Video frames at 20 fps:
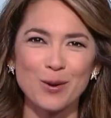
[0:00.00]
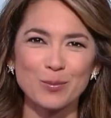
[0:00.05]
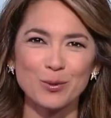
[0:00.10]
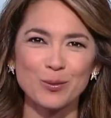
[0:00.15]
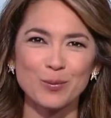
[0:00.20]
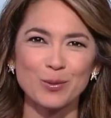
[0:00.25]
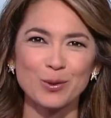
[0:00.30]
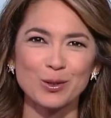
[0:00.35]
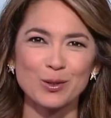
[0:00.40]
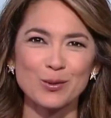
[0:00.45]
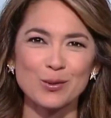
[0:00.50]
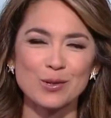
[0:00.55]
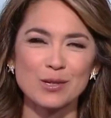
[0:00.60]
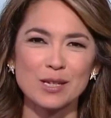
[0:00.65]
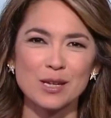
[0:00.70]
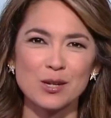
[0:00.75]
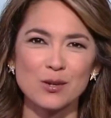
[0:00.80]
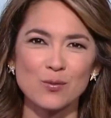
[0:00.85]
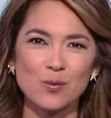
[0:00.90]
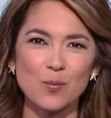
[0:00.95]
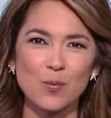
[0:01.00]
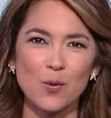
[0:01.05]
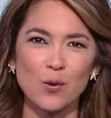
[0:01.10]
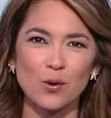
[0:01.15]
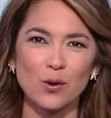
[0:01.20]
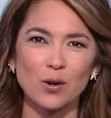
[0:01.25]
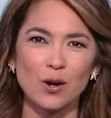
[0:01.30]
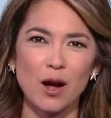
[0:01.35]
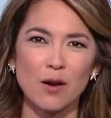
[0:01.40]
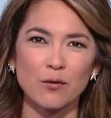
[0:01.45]
our Bloomberg News senior
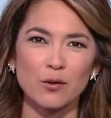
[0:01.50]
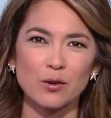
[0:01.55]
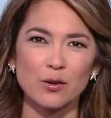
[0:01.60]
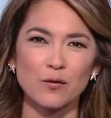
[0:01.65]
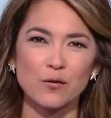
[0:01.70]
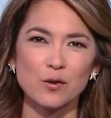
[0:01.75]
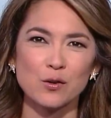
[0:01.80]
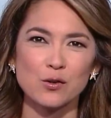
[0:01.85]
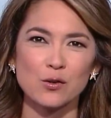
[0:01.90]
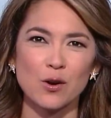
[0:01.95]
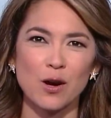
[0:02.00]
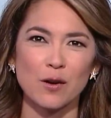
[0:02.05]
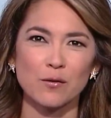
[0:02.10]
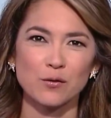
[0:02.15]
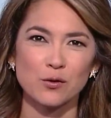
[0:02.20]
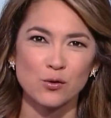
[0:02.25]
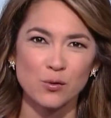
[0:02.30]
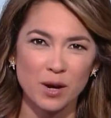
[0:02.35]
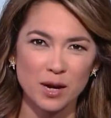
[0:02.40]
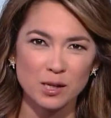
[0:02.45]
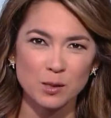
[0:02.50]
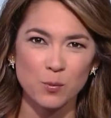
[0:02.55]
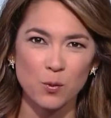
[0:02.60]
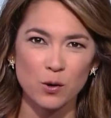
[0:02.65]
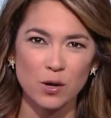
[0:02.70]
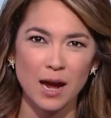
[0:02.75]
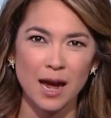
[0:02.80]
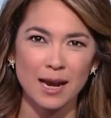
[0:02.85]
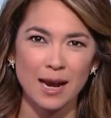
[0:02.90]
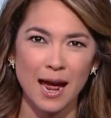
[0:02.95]
reporter covering the future of
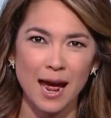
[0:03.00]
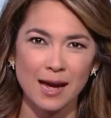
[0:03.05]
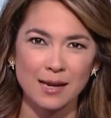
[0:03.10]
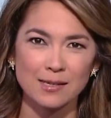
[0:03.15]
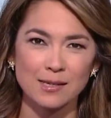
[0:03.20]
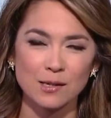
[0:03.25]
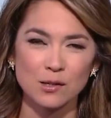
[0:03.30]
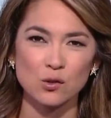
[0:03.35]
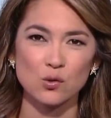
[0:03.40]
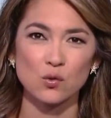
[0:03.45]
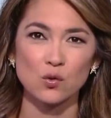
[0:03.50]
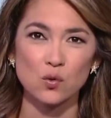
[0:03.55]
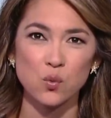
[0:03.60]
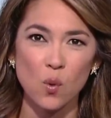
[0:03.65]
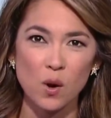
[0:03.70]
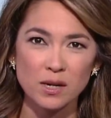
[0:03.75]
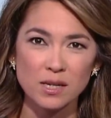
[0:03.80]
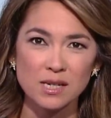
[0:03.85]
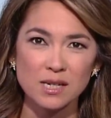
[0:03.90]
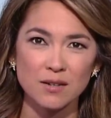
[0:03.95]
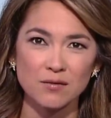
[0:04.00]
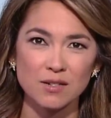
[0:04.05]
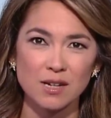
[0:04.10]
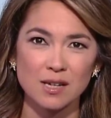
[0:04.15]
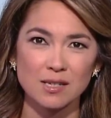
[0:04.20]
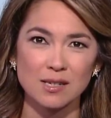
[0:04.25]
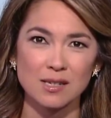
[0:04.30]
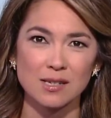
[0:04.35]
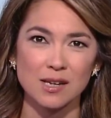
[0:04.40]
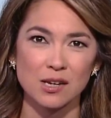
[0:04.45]
transport, had access to 20 of
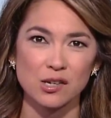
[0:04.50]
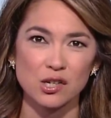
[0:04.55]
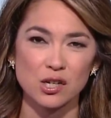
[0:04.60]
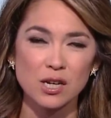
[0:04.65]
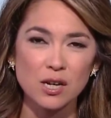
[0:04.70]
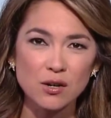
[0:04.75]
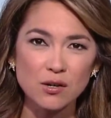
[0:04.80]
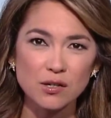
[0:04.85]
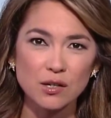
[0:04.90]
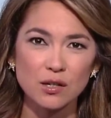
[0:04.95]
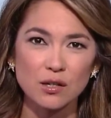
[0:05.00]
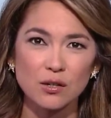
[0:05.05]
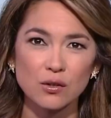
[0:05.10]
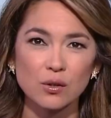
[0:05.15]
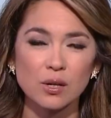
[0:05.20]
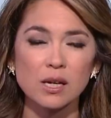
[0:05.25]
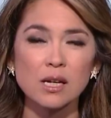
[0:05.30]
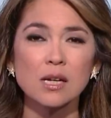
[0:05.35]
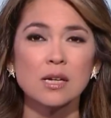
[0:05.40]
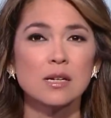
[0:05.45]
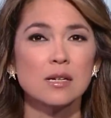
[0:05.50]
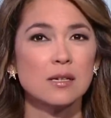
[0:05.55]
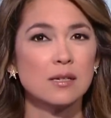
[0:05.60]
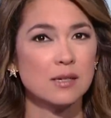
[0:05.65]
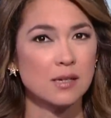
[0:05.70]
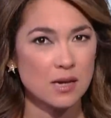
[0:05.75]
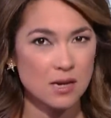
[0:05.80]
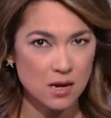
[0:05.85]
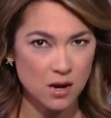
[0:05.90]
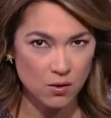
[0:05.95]
Tesla's engineers, including
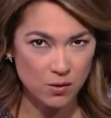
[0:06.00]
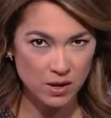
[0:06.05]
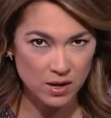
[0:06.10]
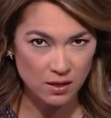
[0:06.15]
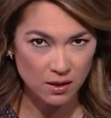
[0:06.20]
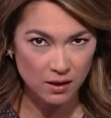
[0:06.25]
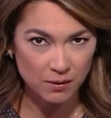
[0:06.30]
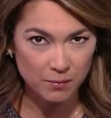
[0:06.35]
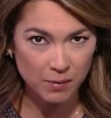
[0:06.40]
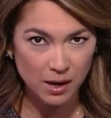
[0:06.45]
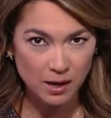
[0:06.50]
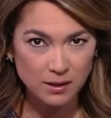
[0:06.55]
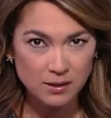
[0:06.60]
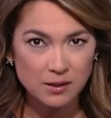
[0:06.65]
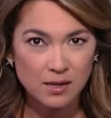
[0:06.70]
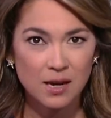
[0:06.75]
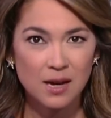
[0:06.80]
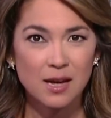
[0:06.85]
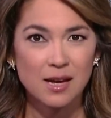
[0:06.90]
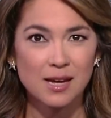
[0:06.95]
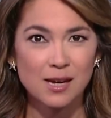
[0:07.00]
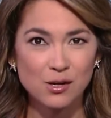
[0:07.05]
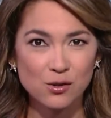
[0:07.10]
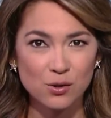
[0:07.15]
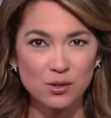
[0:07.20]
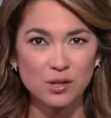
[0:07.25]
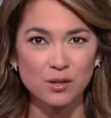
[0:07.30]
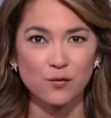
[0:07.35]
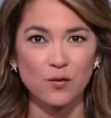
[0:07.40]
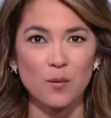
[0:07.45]
CEO Elon Musk. He
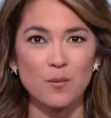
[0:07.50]
joins us